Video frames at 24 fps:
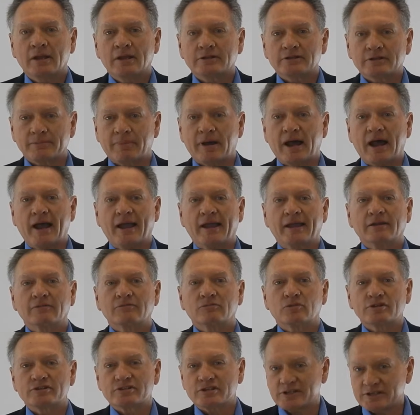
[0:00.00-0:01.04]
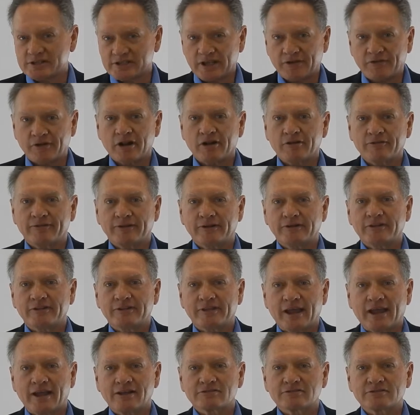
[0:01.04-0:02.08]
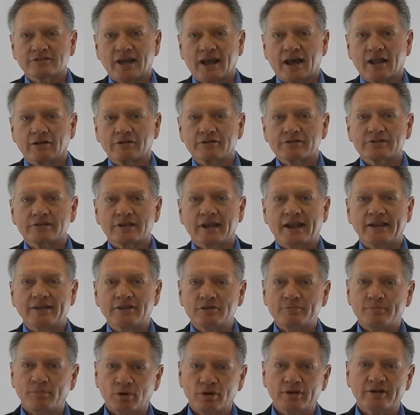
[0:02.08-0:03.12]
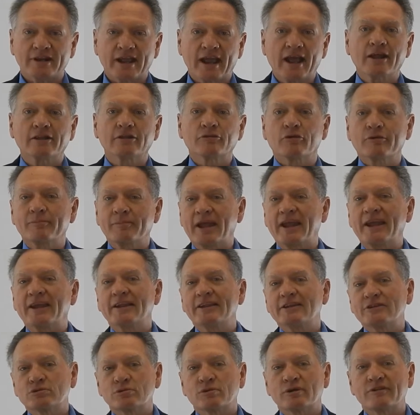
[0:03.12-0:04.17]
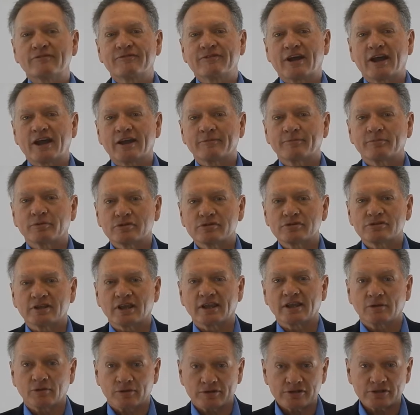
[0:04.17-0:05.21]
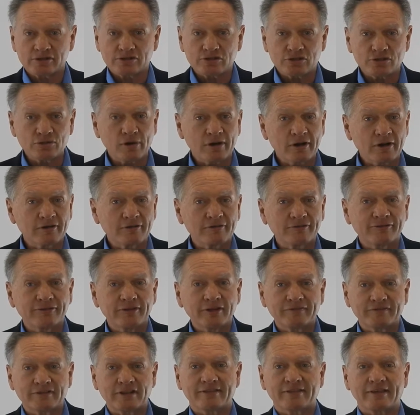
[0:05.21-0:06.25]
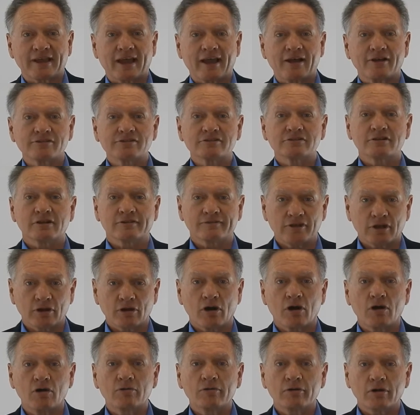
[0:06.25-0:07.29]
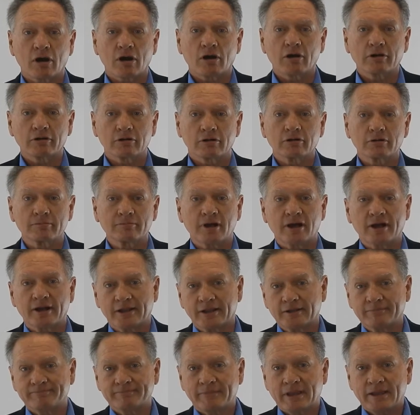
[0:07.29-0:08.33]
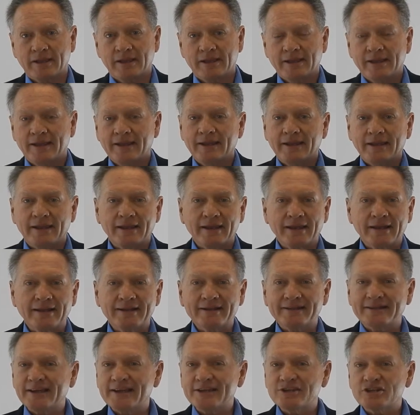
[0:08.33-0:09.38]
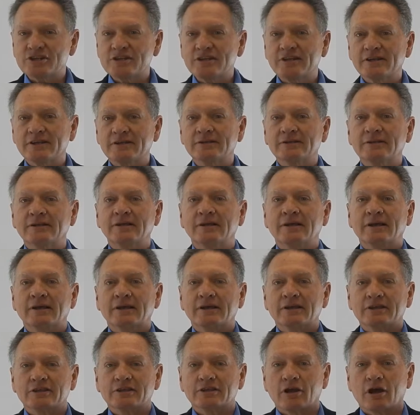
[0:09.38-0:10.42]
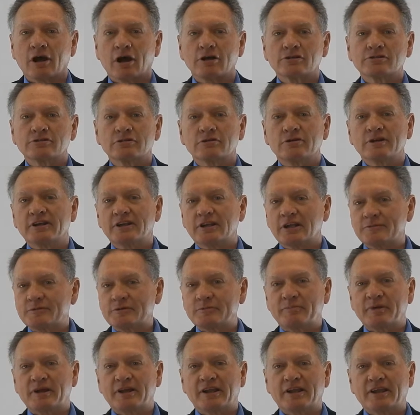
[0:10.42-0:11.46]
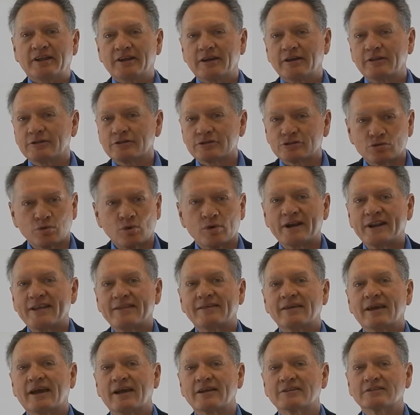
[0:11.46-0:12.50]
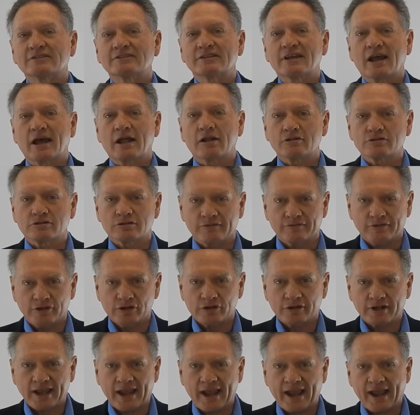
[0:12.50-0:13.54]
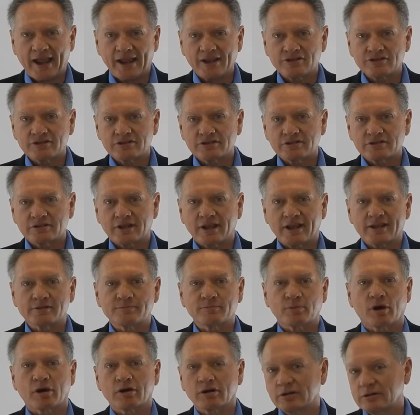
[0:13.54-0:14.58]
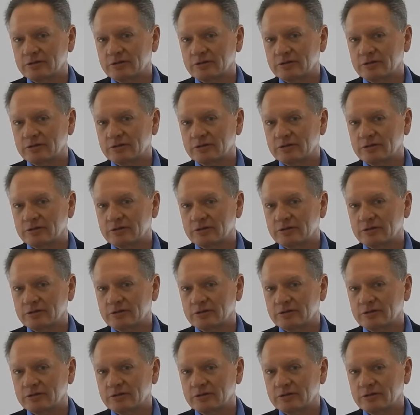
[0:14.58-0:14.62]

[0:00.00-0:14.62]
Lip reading: to buy it, which is $750,000. And you put down the remaining 25%, which is $250,000 of your own hard-earned money. In addition, you also end up spending another $20,000 of your cash as part